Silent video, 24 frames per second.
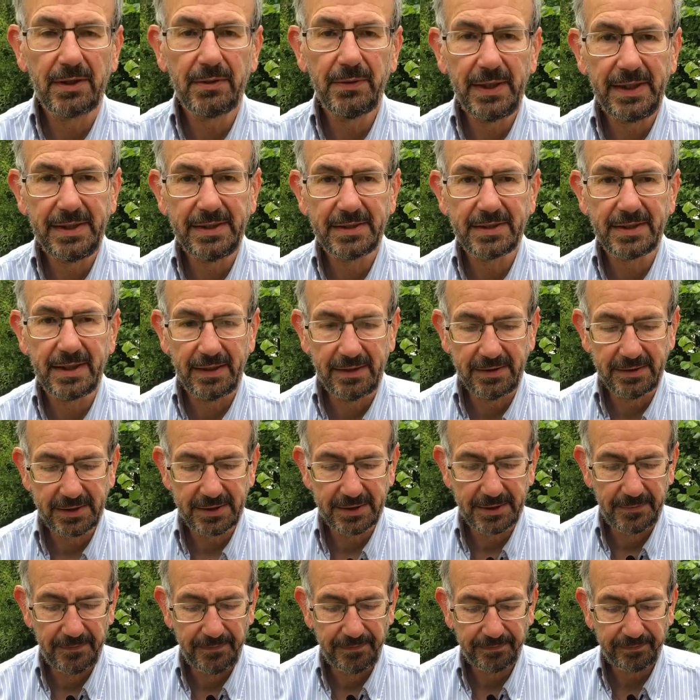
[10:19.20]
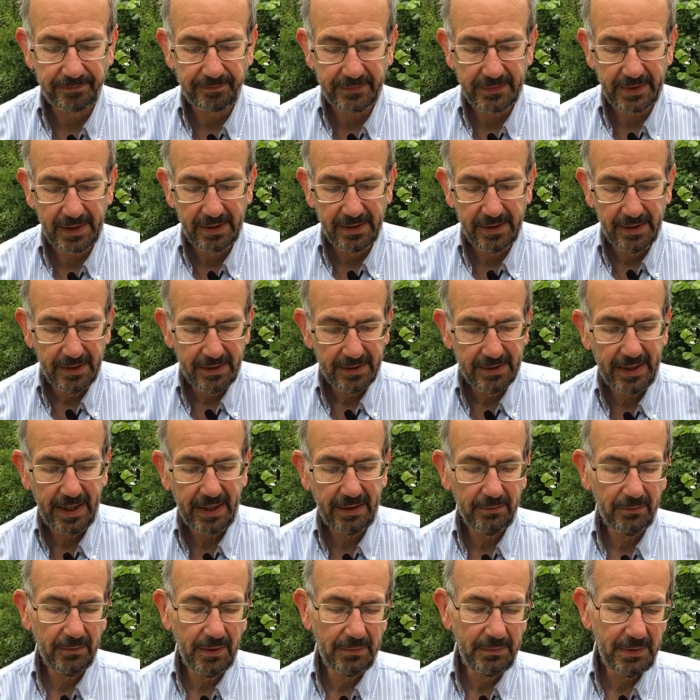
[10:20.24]
queen cells.
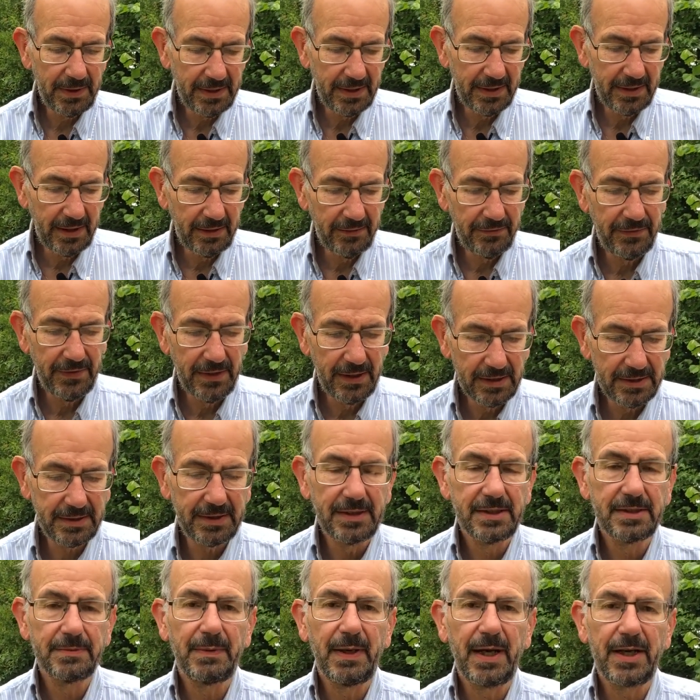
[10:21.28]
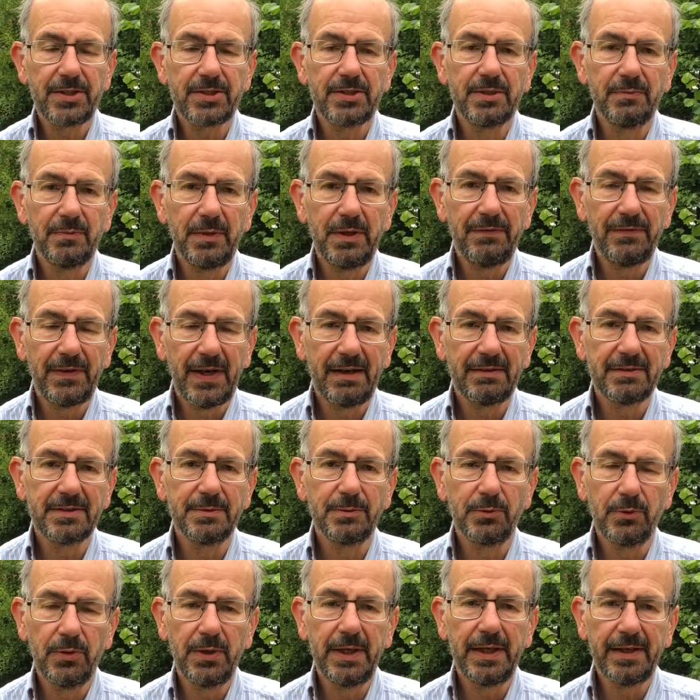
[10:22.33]
Now, when we did our first inspection, we found
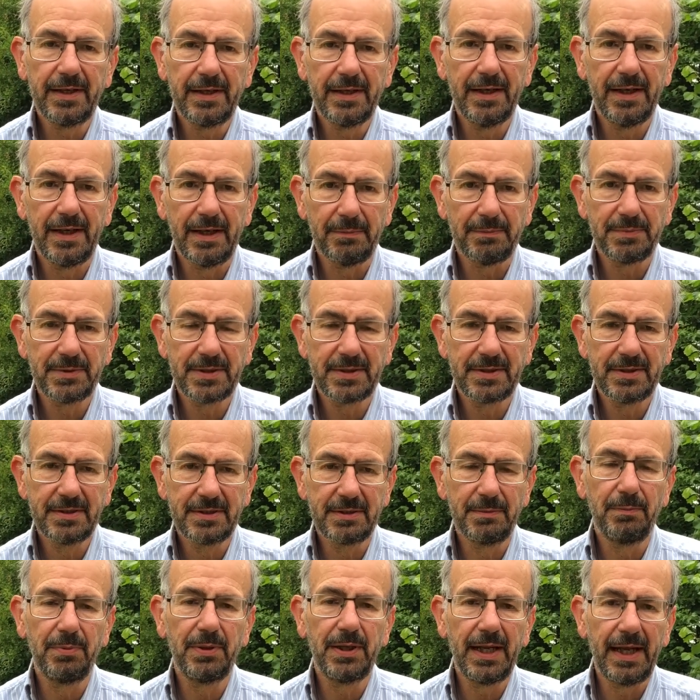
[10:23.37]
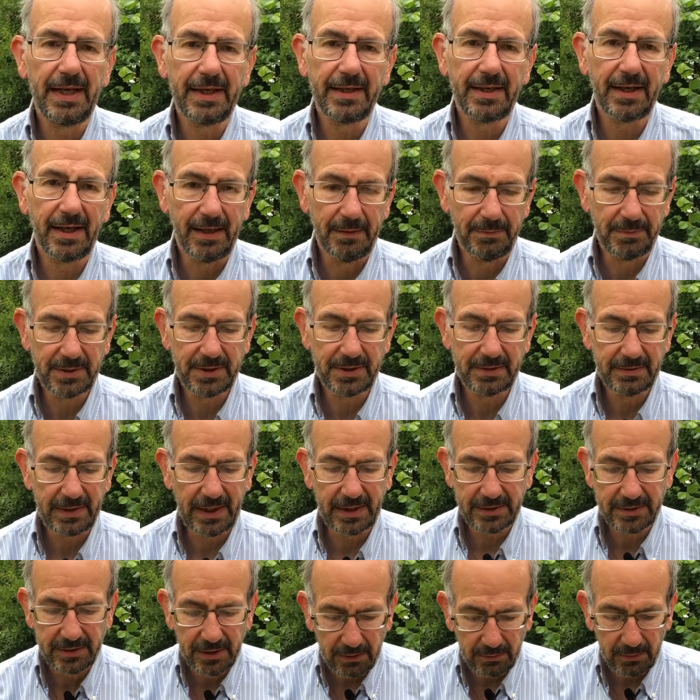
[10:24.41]
some queen cups, some play cups.
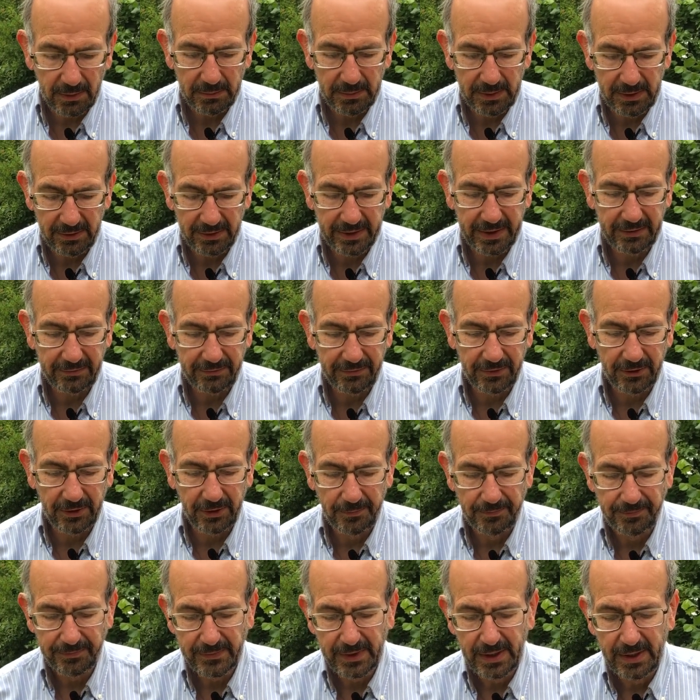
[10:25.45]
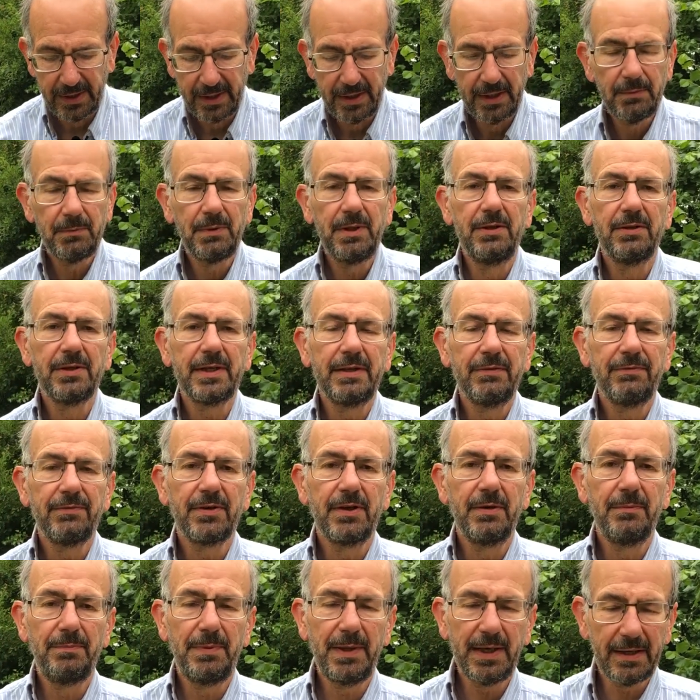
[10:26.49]
That's not what we're looking for. We're looking
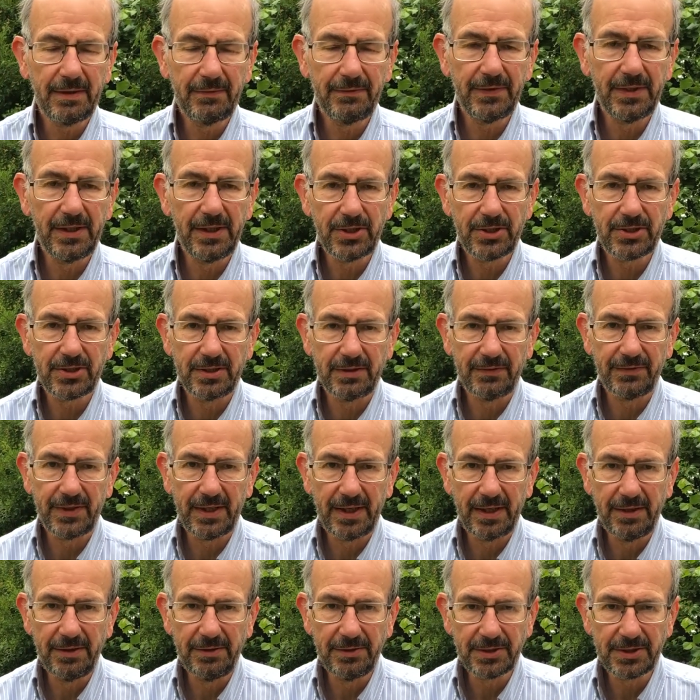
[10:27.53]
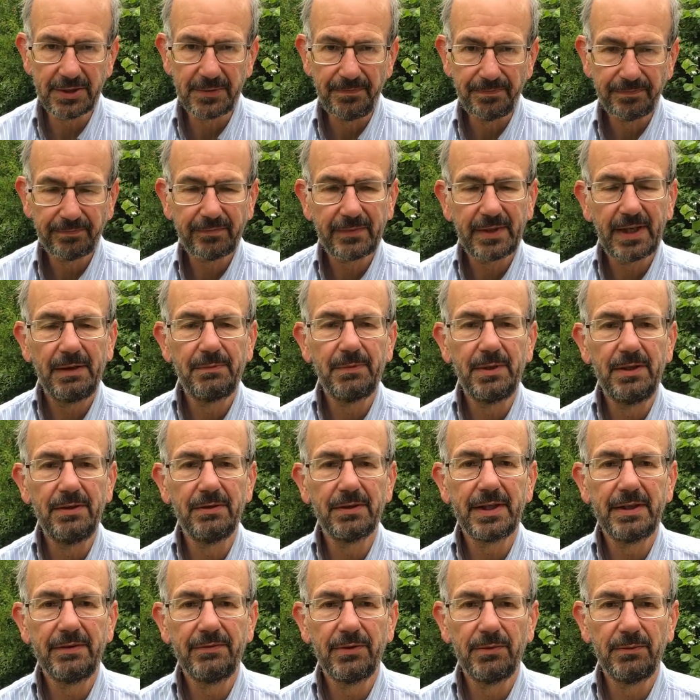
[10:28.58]
for a bigger version of those, and we're
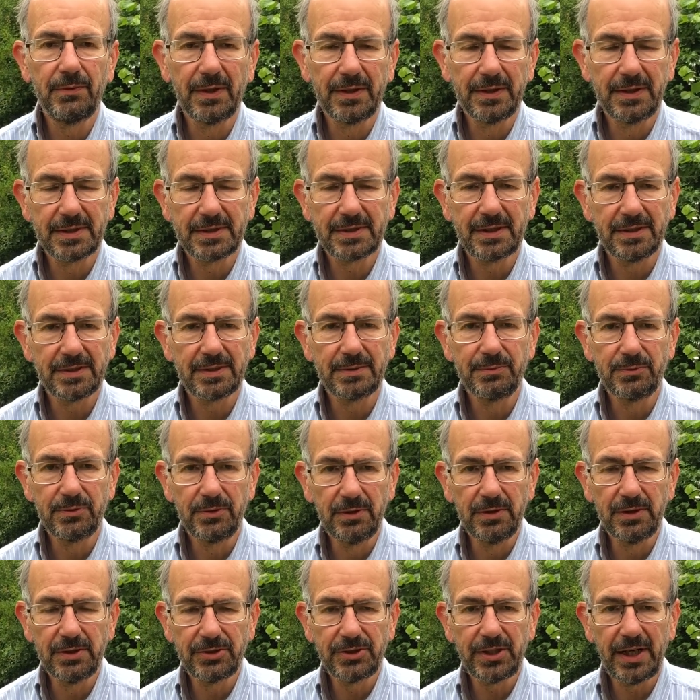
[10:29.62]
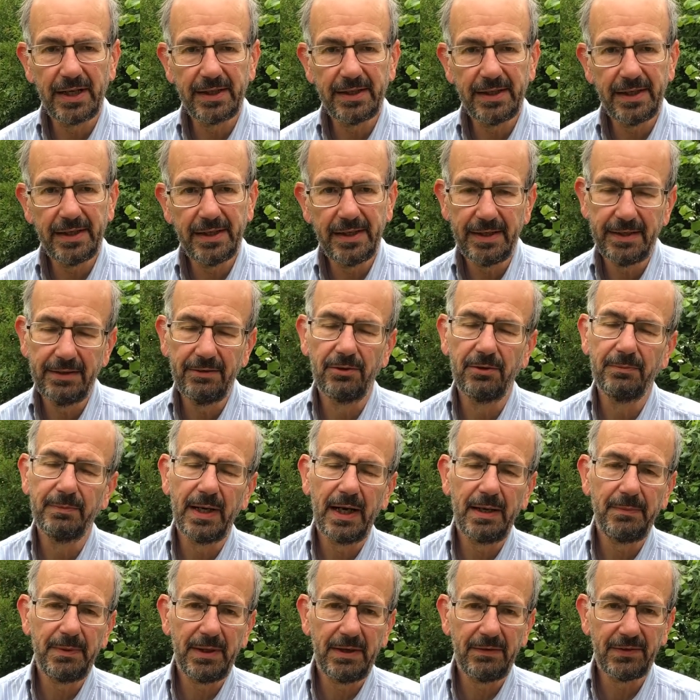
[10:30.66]
looking for one that's got some royal jelly in it, or
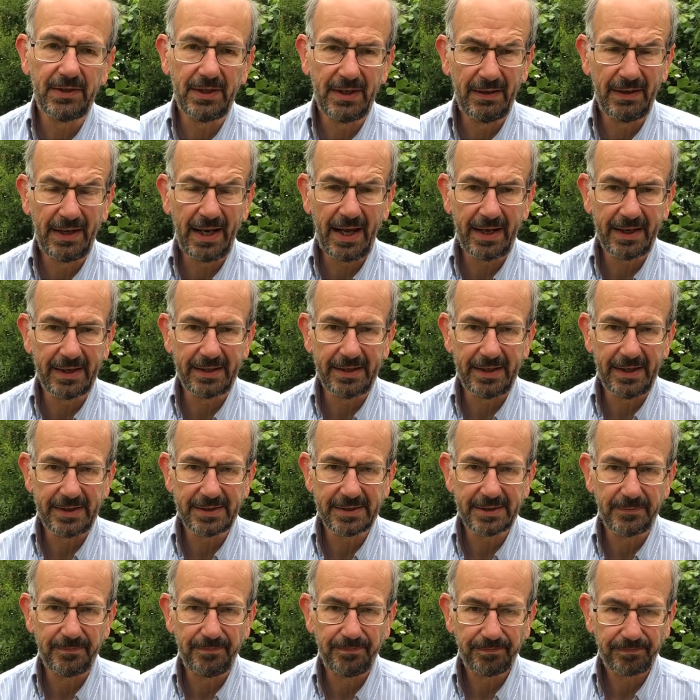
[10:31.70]
maybe even an egg in it.